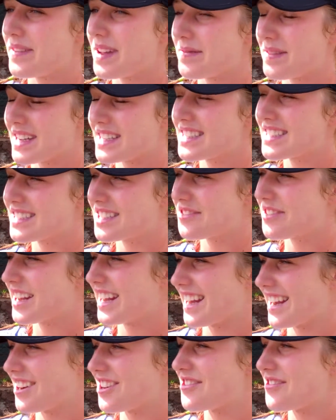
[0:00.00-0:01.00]
Me and my sister,
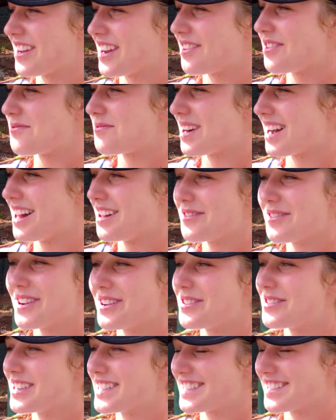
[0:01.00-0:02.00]
we get on very well.
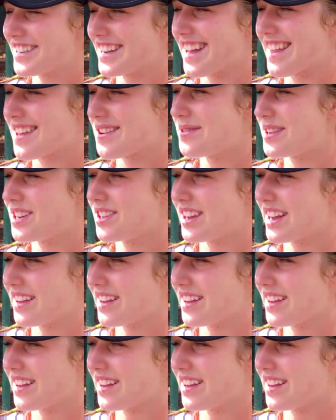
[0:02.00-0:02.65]
We're always together. We do